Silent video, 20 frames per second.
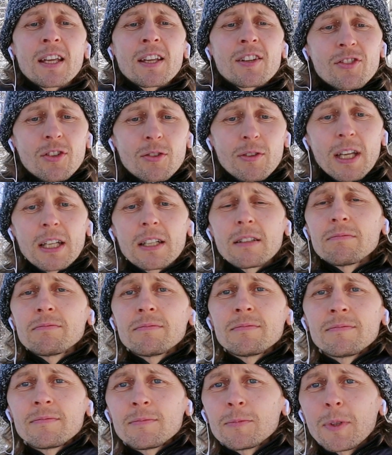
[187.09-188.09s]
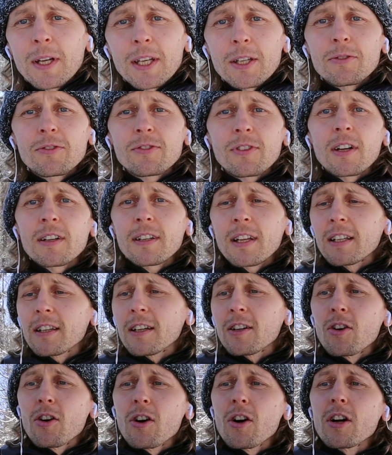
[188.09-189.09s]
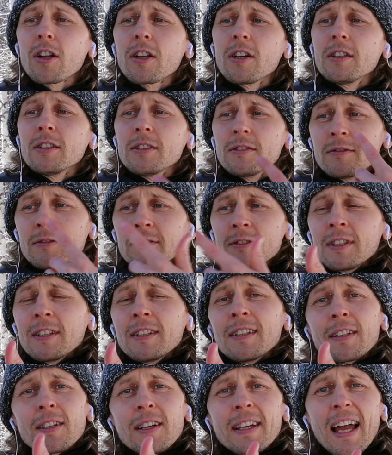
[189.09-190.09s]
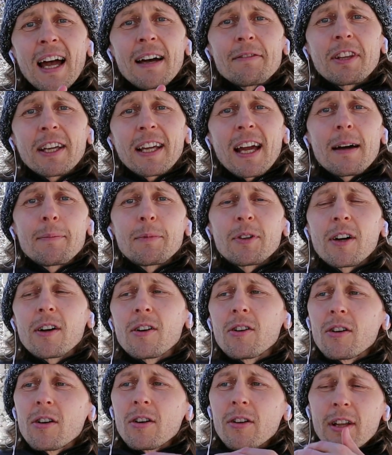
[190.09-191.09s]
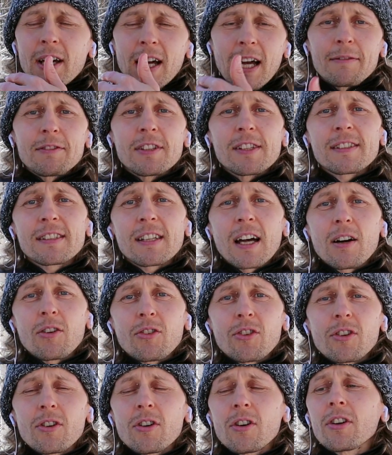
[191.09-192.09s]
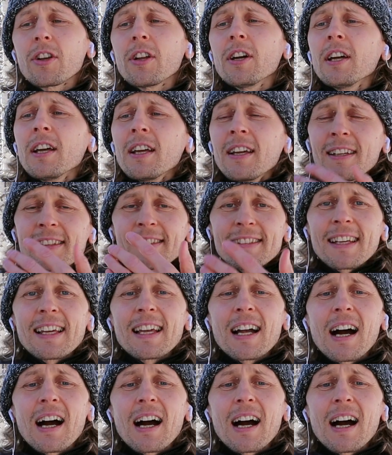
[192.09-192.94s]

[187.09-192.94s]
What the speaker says: So then when you're starting the call, have the camera on, have the sound on, say